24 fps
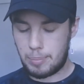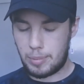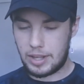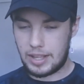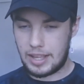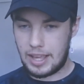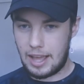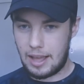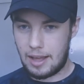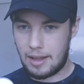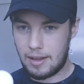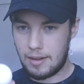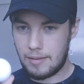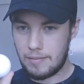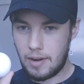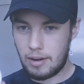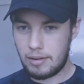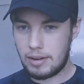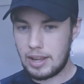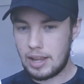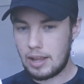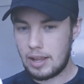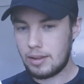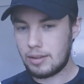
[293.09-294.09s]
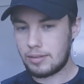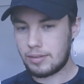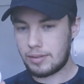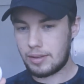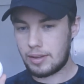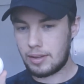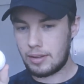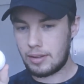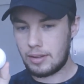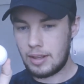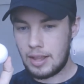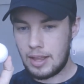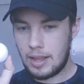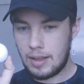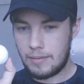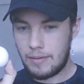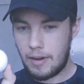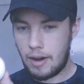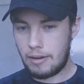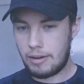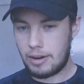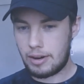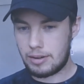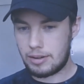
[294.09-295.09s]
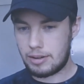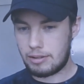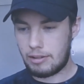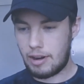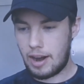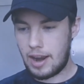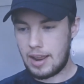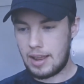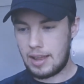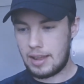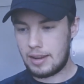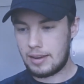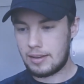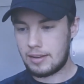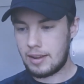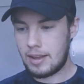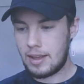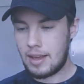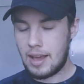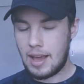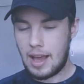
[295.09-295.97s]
But yeah, very useful, very underrated,